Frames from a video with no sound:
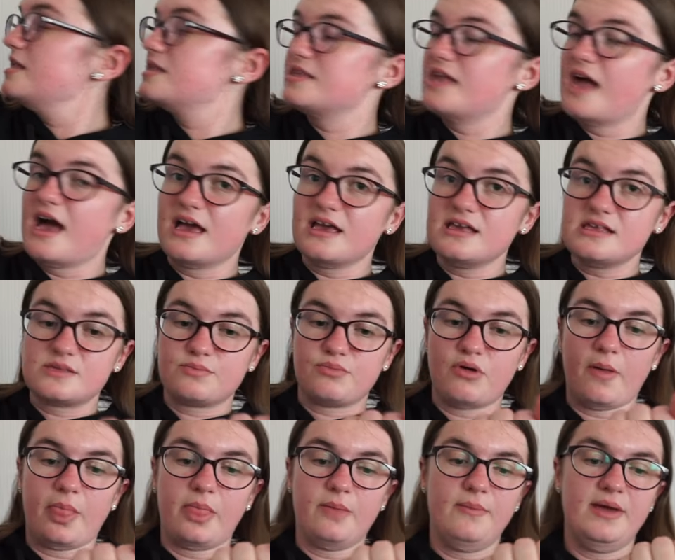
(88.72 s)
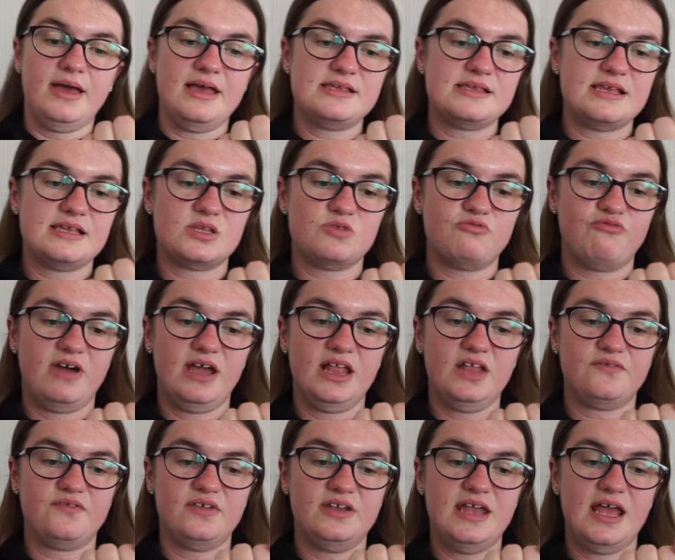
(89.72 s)
is nice. Problem is, it's a really
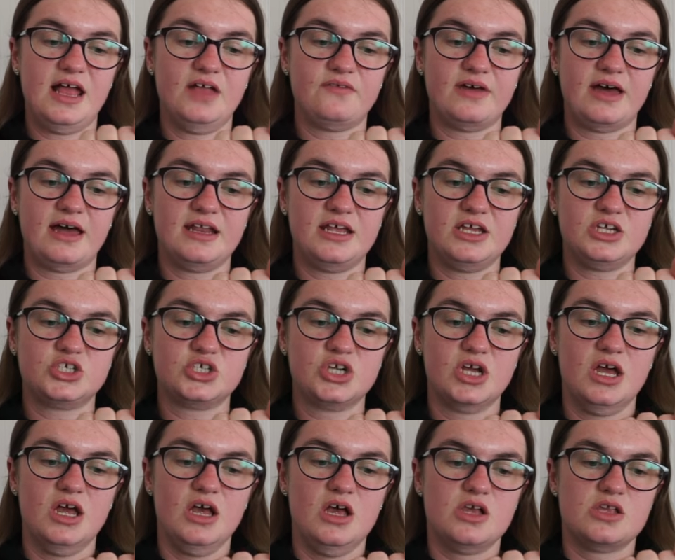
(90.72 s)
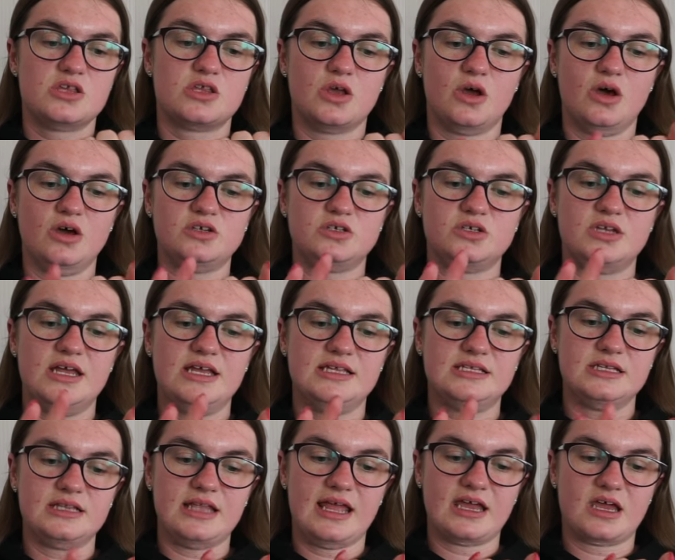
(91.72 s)
thin nail varnish, so it
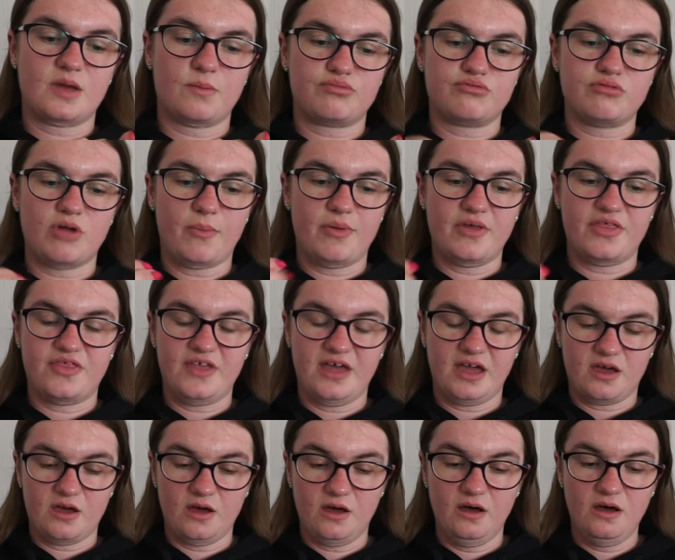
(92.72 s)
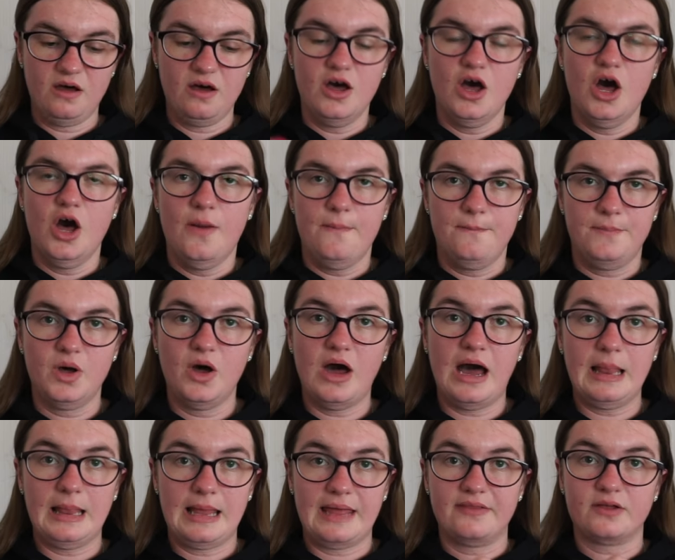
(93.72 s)
isn't like a proper thick coat, but I
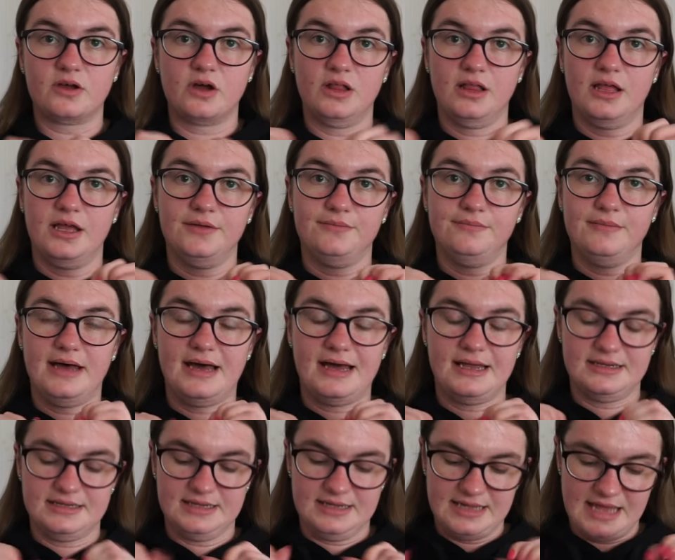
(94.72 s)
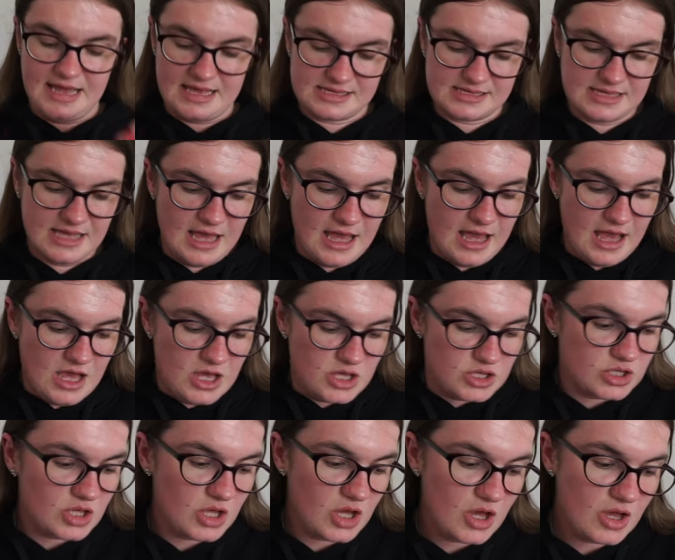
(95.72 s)
like the colour, and yes.
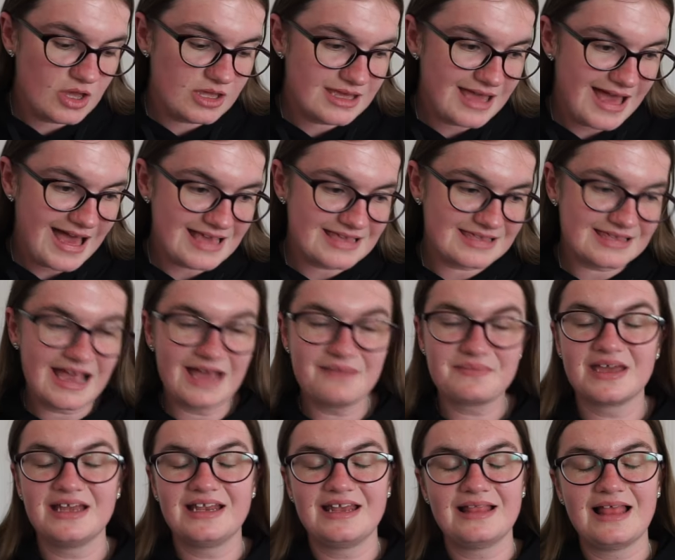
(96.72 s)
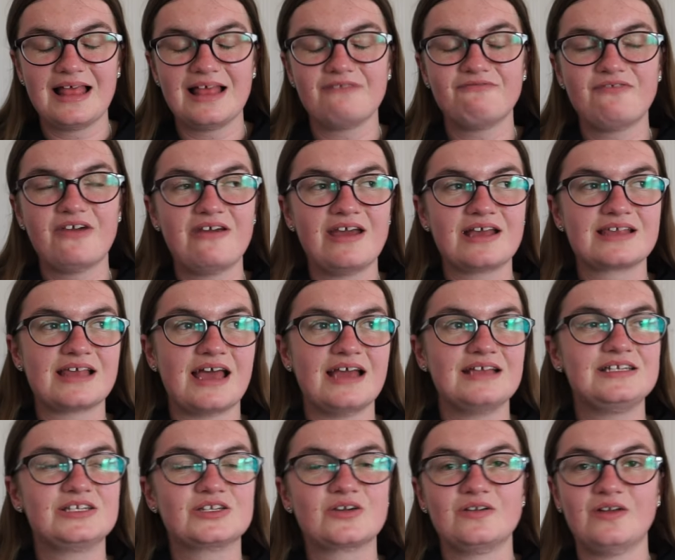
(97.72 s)
So, yes, I'm getting very
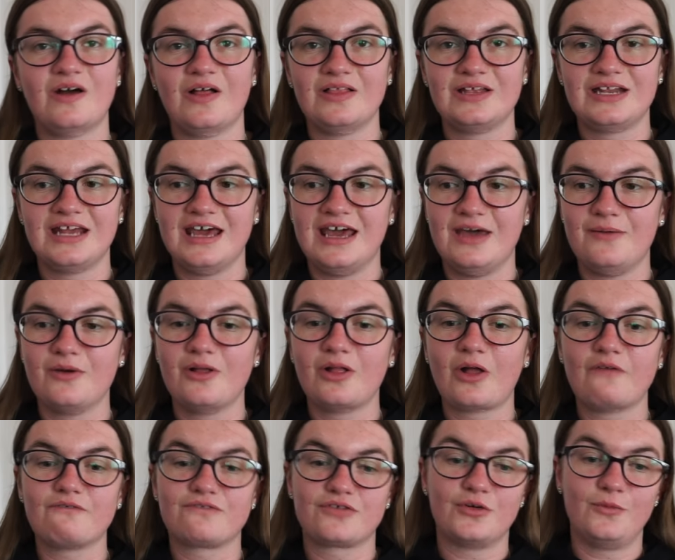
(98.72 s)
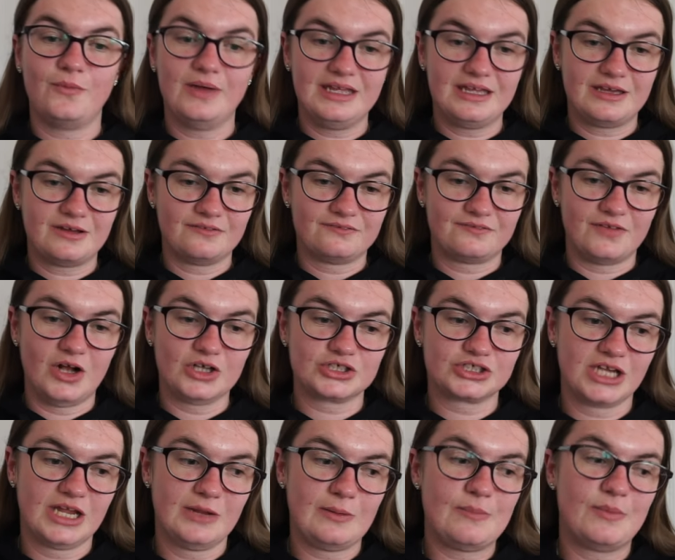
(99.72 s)
excited to go on holiday. We're only going for a week,
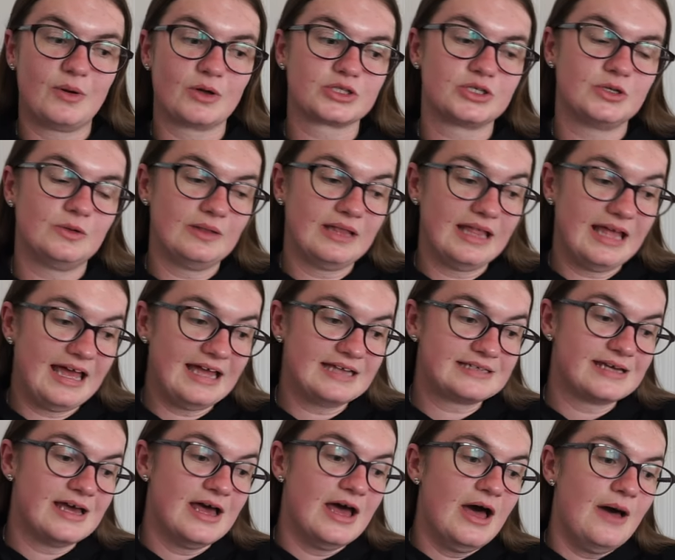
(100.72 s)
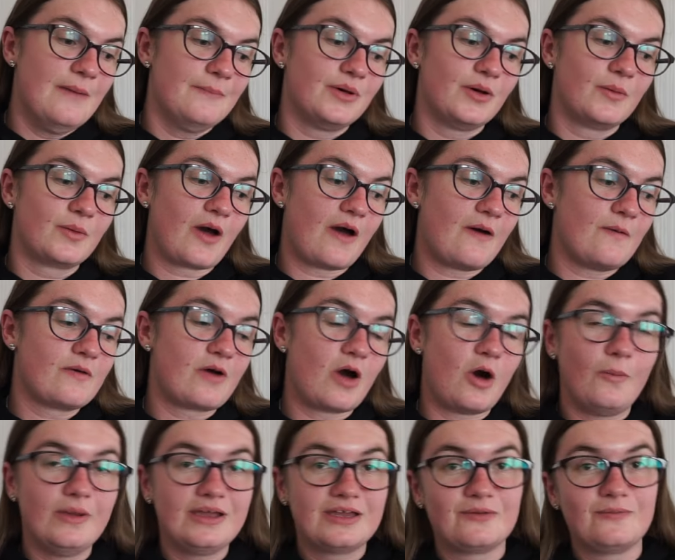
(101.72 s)
unfortunately. We booked too late, but we've got
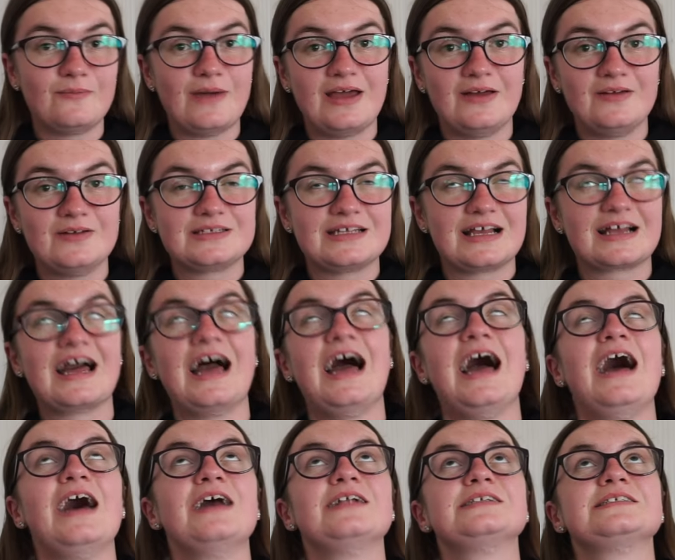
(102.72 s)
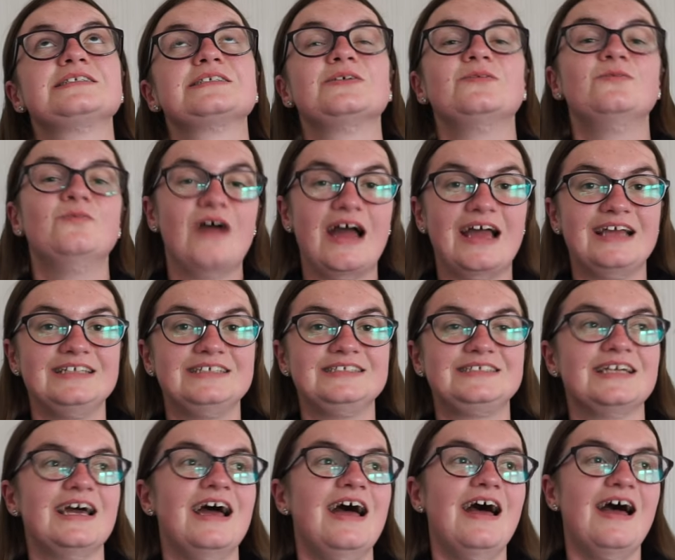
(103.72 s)
a week in Wales. I can't wait.
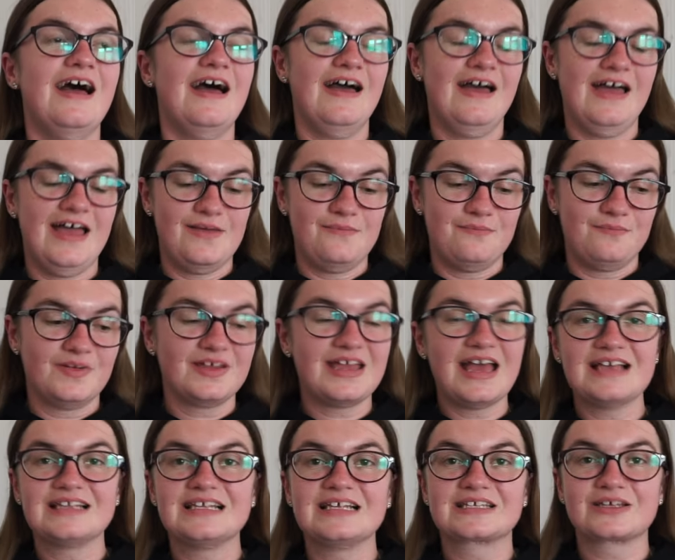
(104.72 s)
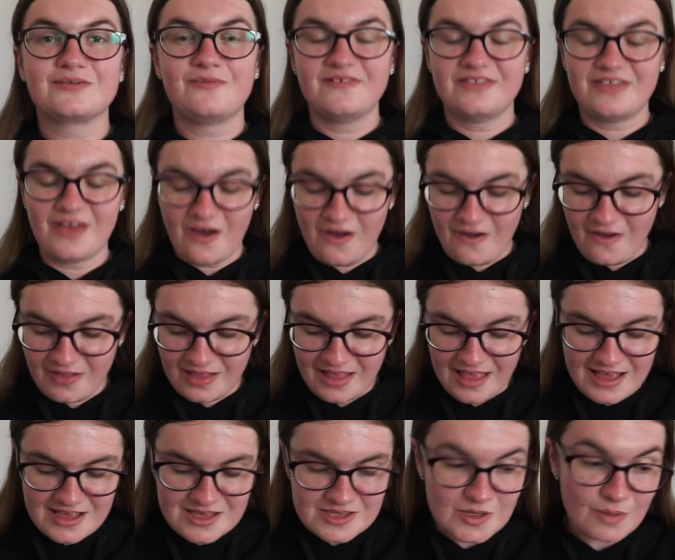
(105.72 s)
But yes, let's get on with the haul.
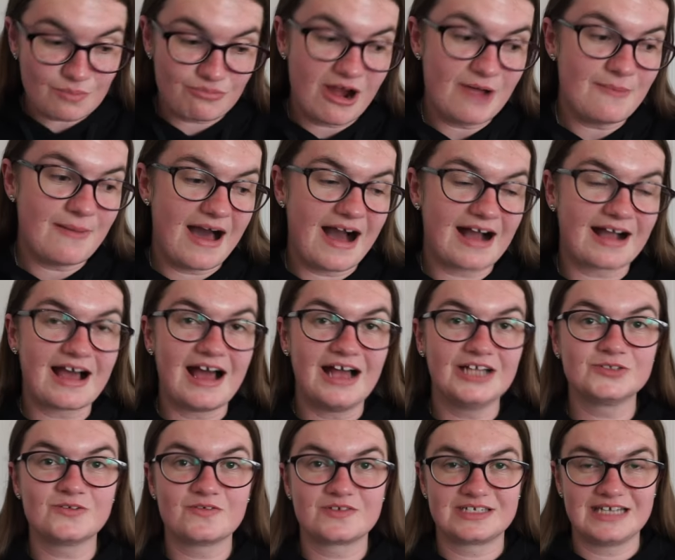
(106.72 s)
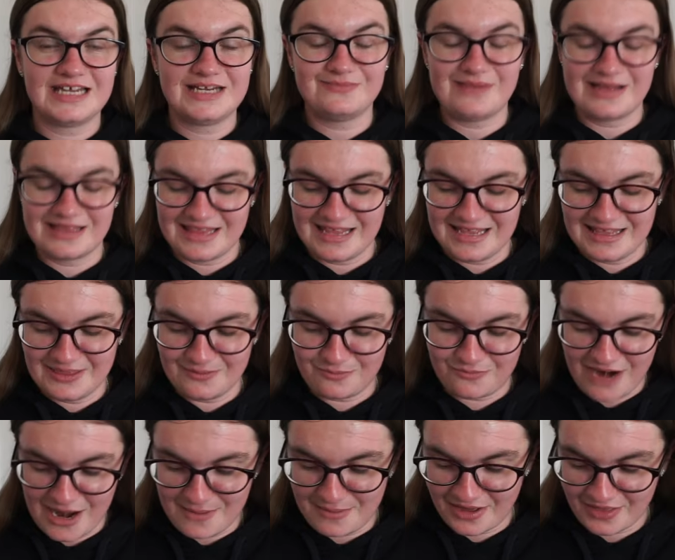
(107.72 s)
So, Primark, as you'll see in the
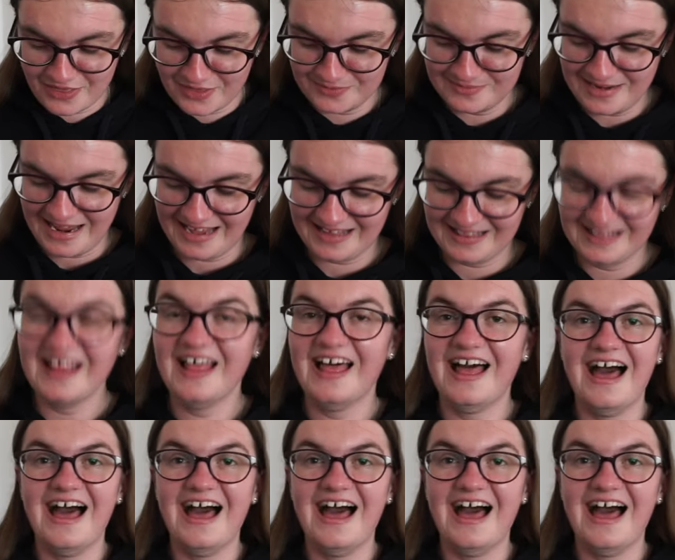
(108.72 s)
Primark thumbnail.